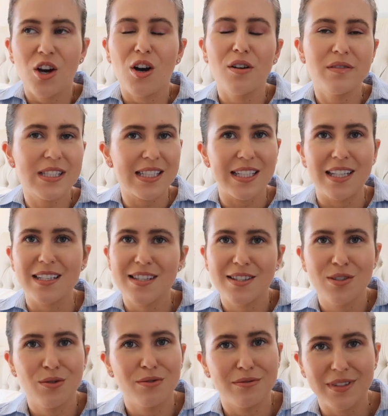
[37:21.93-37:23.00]
Obviously, it's
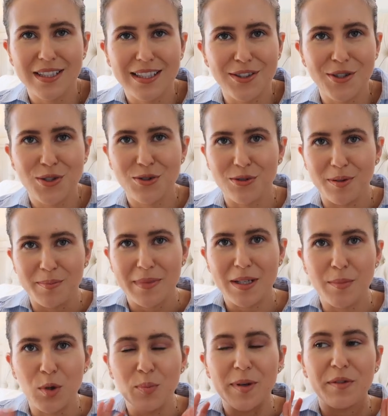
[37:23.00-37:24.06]
still really neutral and
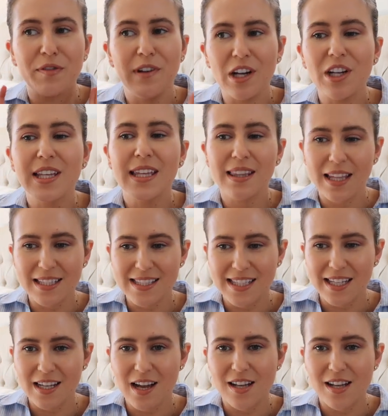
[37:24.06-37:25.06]
minimal, but very classic.